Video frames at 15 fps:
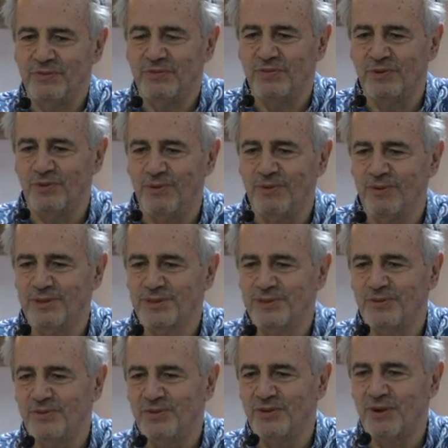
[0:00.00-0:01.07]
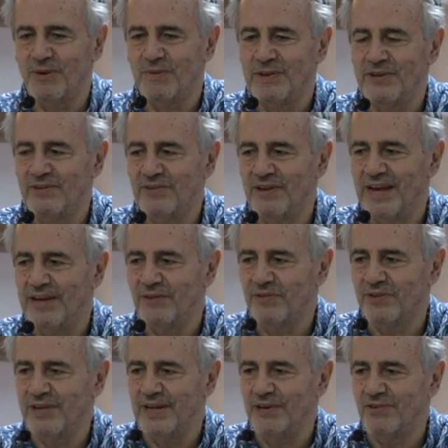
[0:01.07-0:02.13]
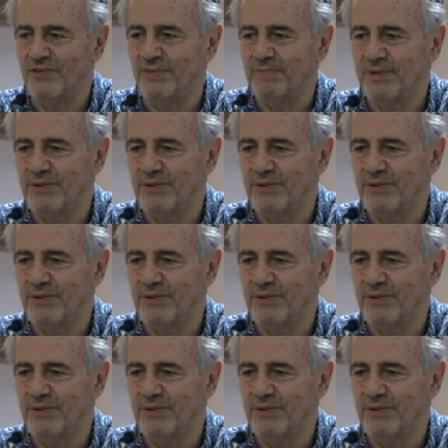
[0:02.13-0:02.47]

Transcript: should also not only challenge the nation,